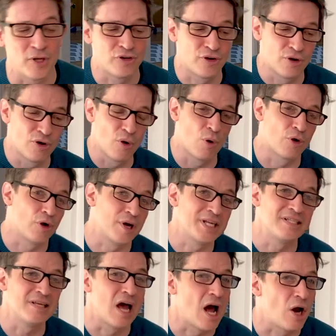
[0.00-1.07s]
turn order
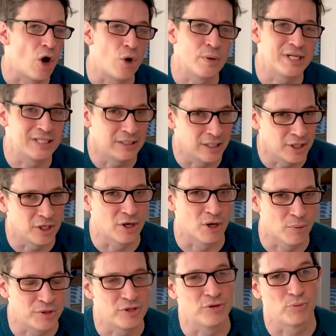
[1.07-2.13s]
is not always linear,
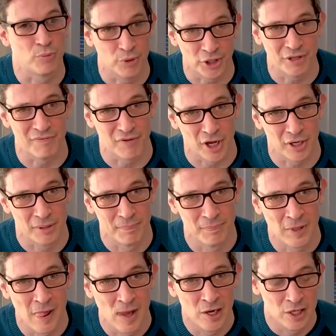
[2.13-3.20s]
which is really fun.
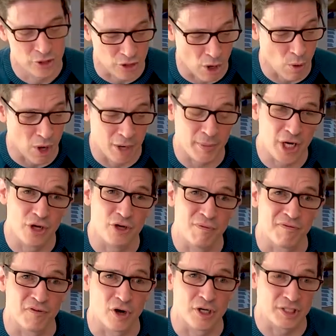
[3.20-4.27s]
So what I'm gonna do
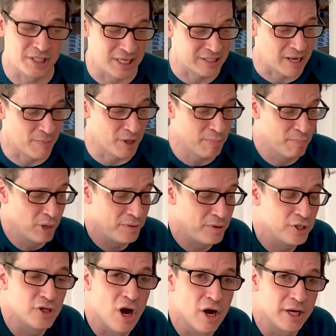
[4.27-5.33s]
first is I'm gonna put the
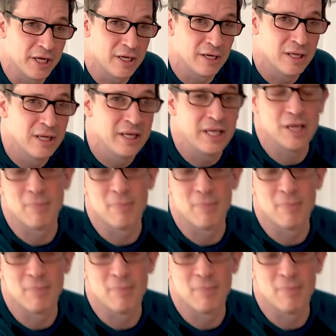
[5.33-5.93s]
target in